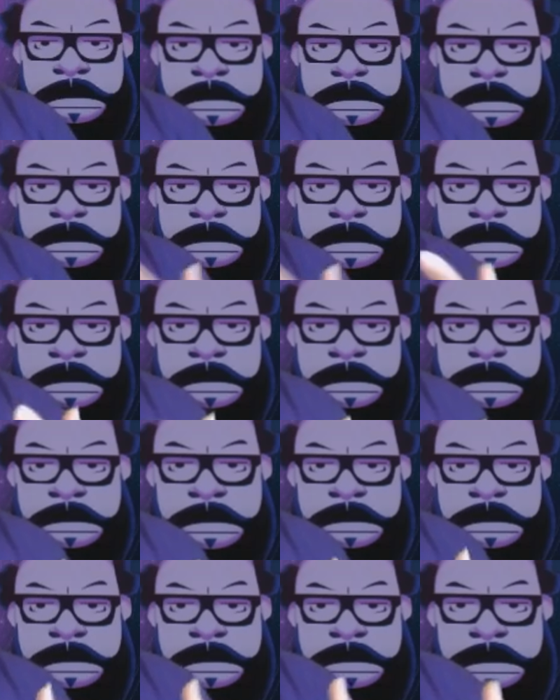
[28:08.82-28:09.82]

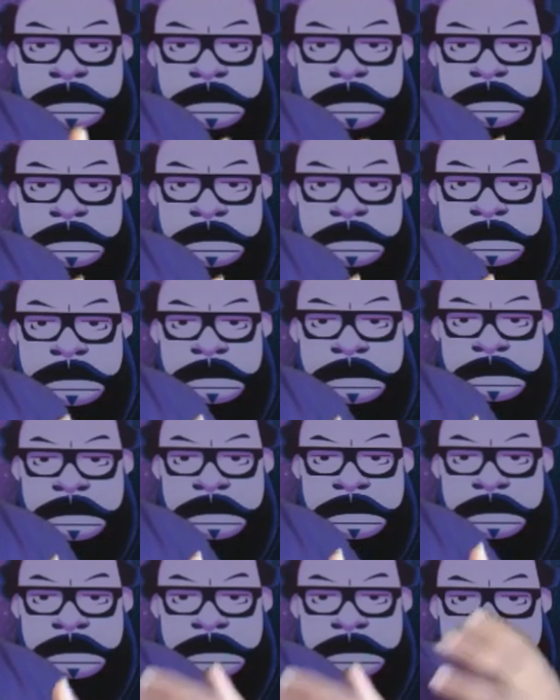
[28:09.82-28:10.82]

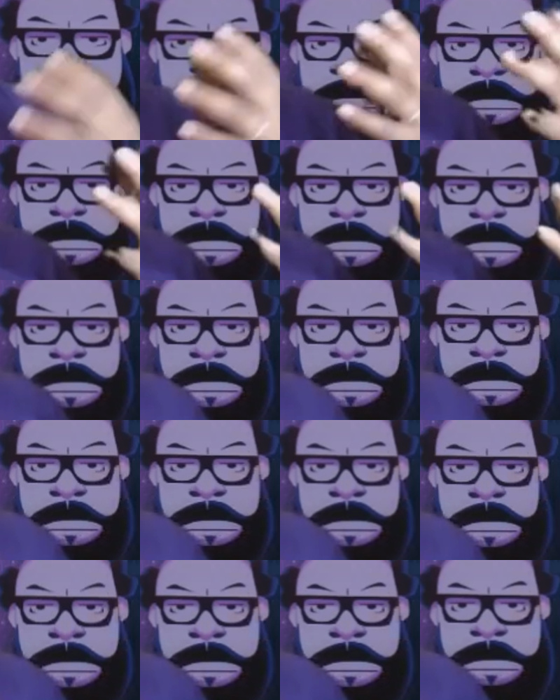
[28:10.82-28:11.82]

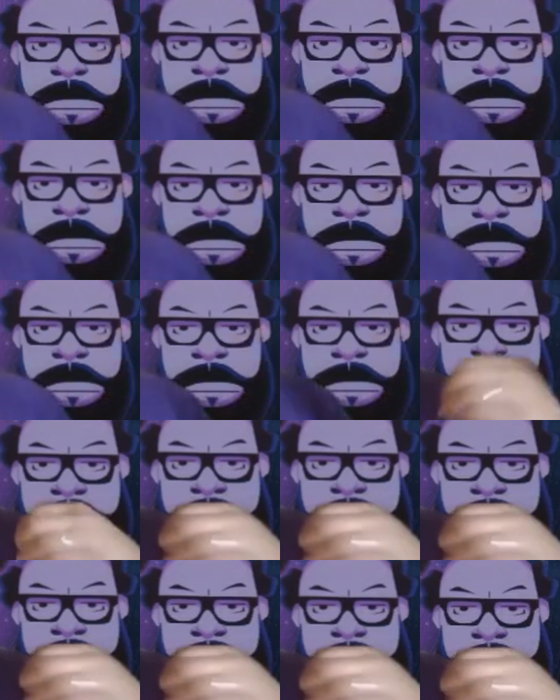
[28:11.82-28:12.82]

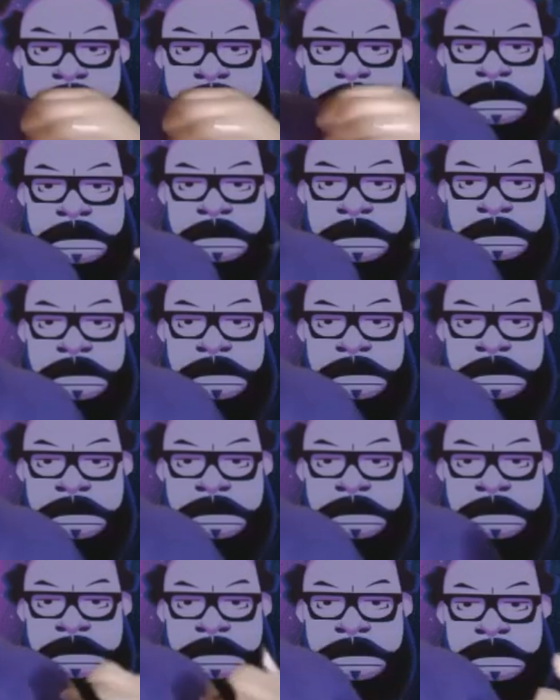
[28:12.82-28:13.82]

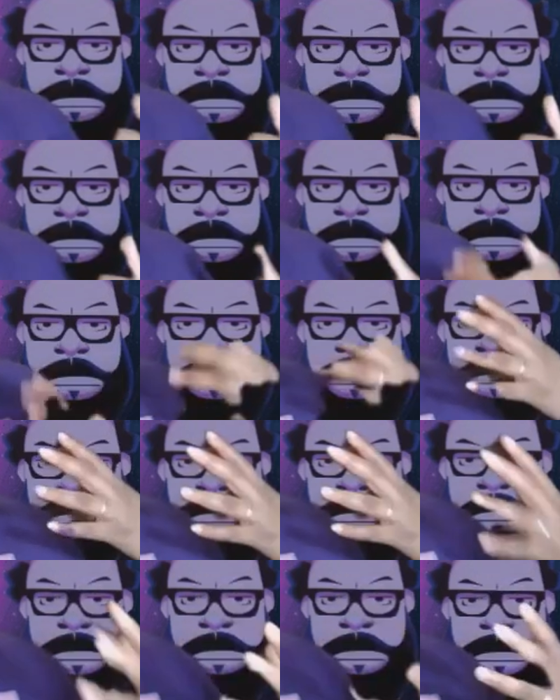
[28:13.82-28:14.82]

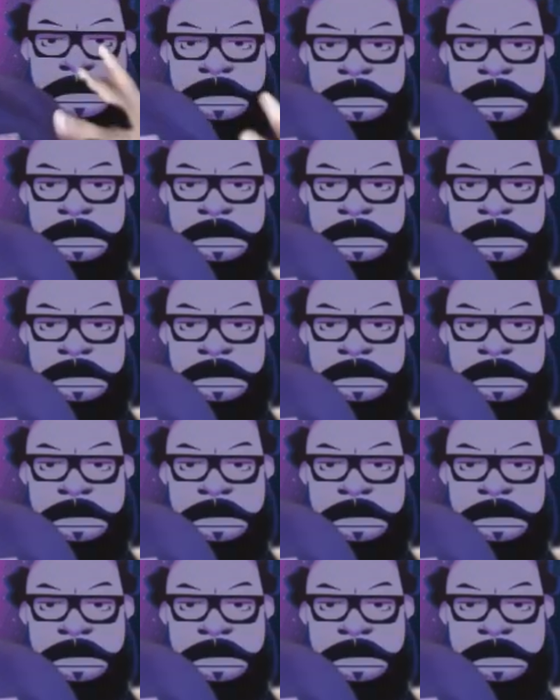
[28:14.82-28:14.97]
This person isn't speaking.